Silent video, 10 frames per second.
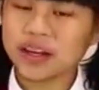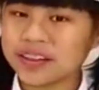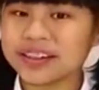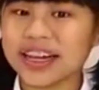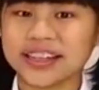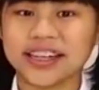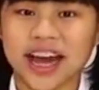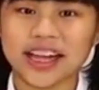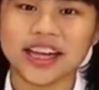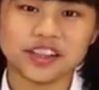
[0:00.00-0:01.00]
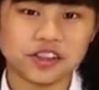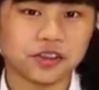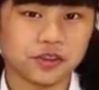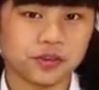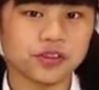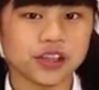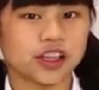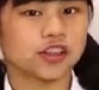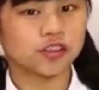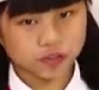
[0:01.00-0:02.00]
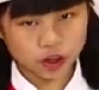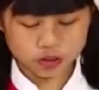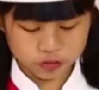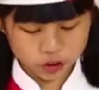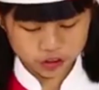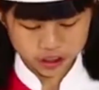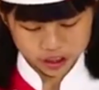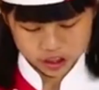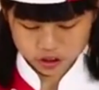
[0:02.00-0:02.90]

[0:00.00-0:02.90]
The mixing technique I like to use is called folding.